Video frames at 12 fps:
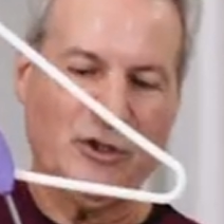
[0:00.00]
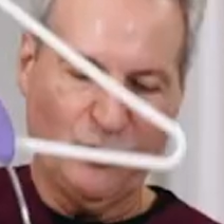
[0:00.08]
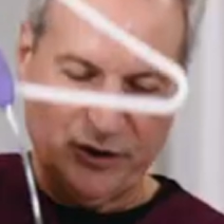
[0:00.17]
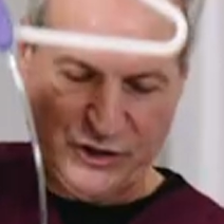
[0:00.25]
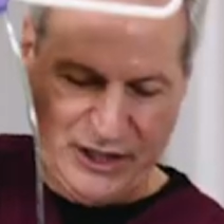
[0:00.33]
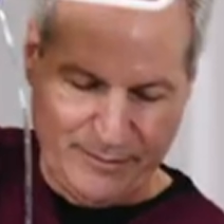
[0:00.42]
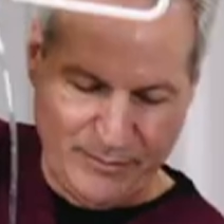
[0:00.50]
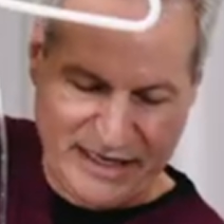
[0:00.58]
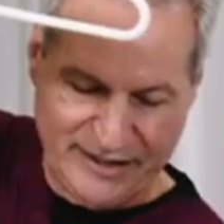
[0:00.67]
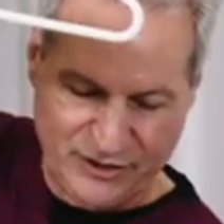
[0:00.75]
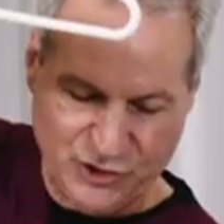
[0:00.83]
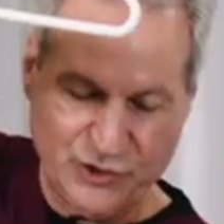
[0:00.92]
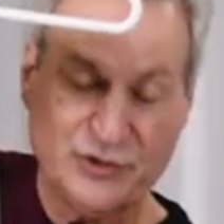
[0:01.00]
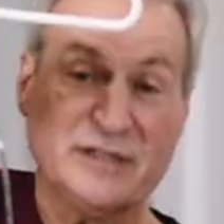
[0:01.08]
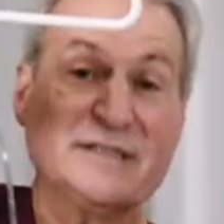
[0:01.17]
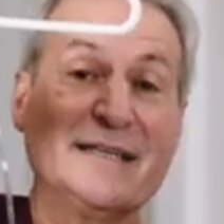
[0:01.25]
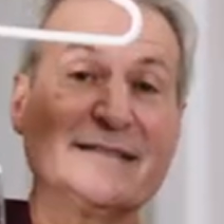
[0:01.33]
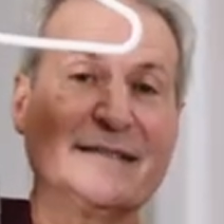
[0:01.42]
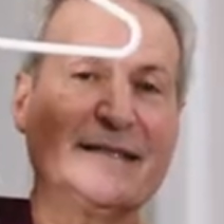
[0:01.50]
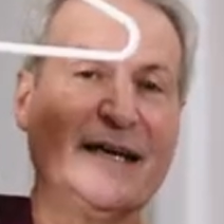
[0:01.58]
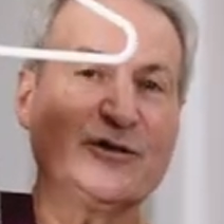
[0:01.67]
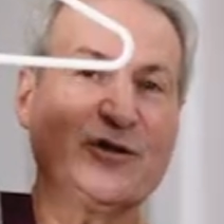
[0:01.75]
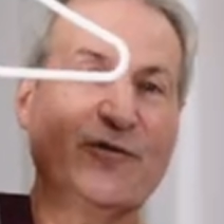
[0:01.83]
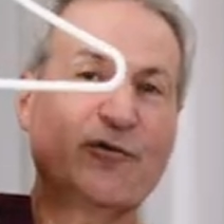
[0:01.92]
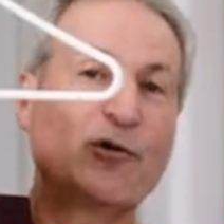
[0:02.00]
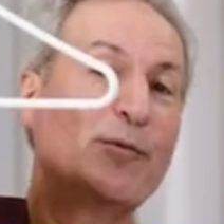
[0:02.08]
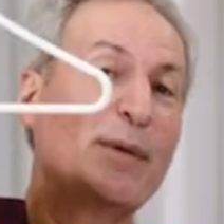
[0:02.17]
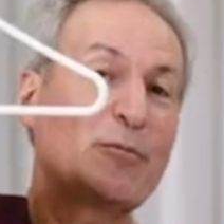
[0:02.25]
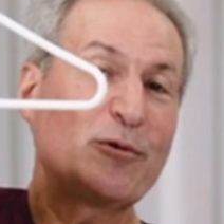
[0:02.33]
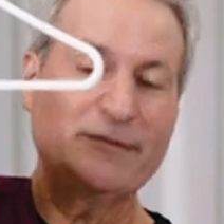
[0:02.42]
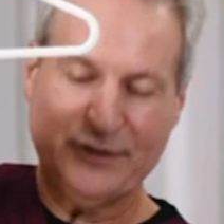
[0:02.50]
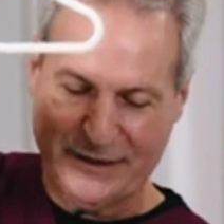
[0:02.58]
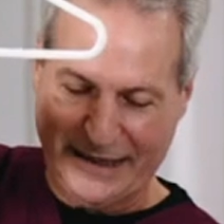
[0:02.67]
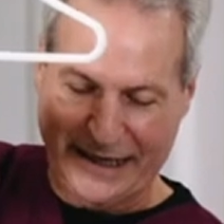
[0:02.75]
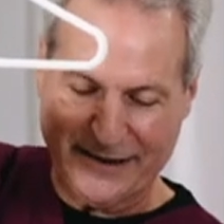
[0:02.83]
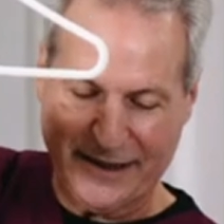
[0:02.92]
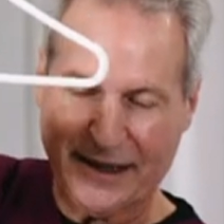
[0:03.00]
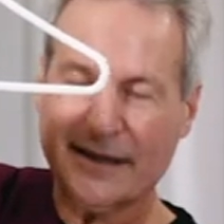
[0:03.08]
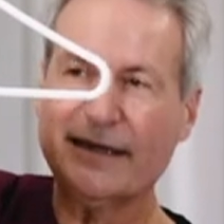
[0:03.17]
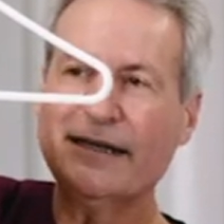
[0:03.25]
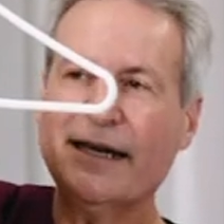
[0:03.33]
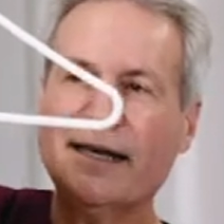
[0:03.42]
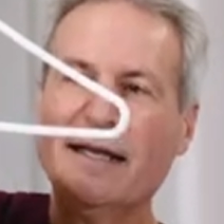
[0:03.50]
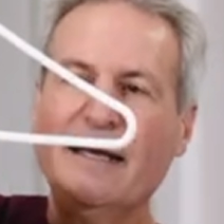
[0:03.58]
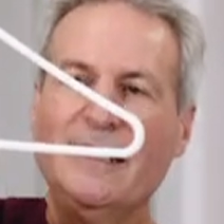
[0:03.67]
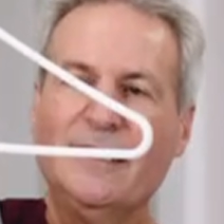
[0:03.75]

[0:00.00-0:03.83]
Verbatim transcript: a door jamb, making sure this doesn't touch the floor. Remember, we just nicely cleaned it.